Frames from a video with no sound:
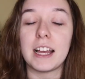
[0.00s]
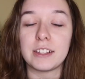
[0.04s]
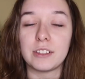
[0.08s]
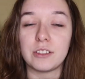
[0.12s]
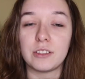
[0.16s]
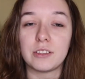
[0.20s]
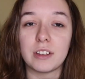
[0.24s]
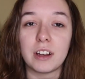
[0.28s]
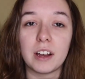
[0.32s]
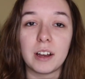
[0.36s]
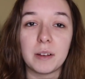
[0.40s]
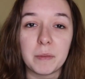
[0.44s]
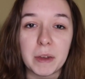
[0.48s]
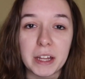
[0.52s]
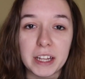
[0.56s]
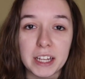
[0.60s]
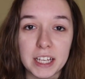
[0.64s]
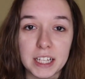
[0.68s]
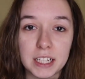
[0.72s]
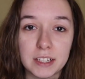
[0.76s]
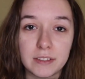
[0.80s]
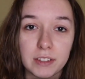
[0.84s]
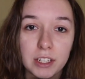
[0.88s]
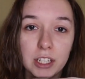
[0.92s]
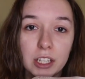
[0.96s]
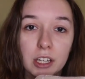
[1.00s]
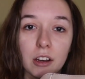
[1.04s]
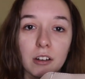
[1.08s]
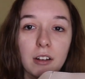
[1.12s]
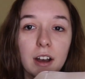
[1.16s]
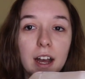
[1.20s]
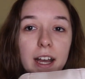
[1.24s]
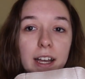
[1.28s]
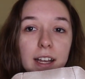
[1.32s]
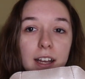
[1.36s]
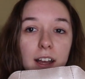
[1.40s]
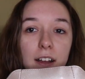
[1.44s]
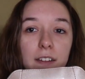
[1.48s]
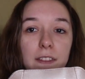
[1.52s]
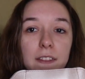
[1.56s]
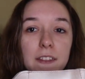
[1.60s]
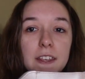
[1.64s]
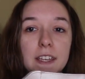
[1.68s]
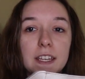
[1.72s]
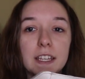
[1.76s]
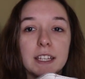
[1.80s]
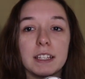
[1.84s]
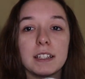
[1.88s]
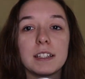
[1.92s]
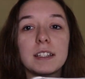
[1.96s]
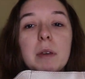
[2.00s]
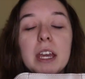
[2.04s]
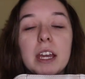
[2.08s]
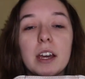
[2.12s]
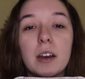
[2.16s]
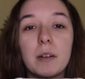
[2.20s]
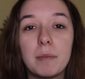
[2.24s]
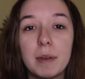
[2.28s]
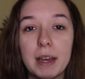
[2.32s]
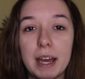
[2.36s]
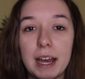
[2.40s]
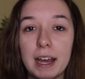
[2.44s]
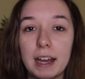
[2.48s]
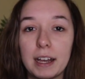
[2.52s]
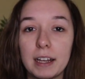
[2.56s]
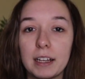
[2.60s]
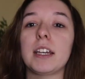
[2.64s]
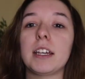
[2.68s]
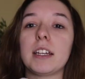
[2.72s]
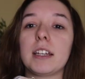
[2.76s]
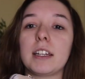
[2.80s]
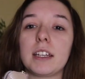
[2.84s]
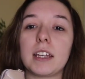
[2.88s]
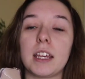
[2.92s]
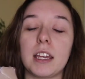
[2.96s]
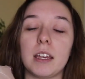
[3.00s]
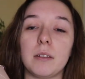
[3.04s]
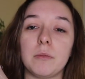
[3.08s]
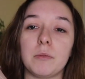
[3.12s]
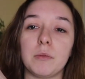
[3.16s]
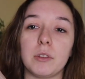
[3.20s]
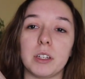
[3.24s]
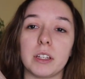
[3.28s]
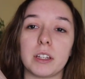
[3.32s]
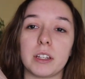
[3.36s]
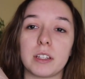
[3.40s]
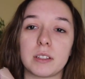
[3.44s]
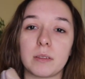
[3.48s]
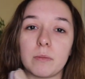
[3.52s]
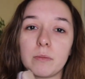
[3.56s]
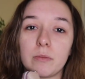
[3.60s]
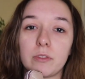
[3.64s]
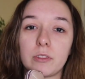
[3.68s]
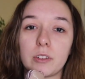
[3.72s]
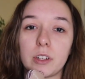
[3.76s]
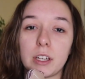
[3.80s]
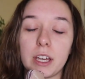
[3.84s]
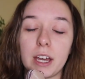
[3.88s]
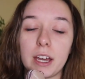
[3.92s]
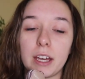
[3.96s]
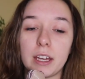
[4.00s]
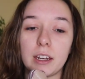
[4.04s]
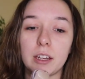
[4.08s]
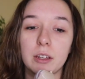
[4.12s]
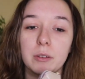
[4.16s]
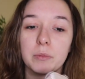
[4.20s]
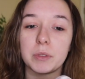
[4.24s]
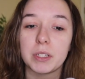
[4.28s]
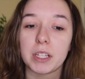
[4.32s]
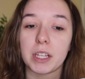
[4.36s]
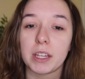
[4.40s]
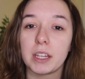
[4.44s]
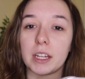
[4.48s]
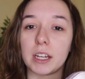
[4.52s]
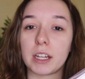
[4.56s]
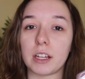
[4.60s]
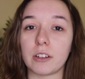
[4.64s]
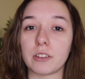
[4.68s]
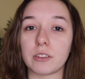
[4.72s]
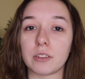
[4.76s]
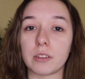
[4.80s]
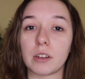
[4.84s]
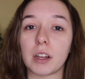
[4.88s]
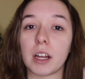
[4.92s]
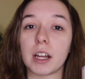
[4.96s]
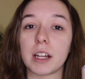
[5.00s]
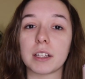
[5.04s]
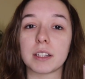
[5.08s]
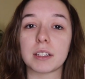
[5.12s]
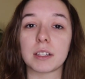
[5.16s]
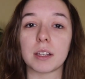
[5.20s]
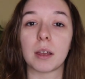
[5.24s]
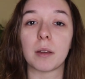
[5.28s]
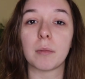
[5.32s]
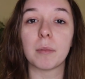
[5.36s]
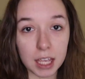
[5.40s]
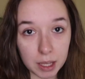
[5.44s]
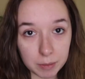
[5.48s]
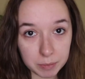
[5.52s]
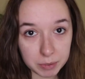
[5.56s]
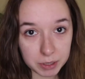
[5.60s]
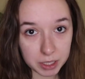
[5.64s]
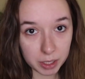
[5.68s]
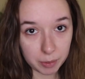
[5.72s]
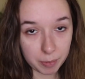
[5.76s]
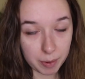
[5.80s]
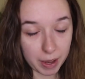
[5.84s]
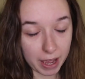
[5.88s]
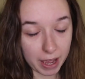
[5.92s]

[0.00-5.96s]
As you saw in my last video, I got this makeup bag and it came with some free items, and then I also got some Ipsy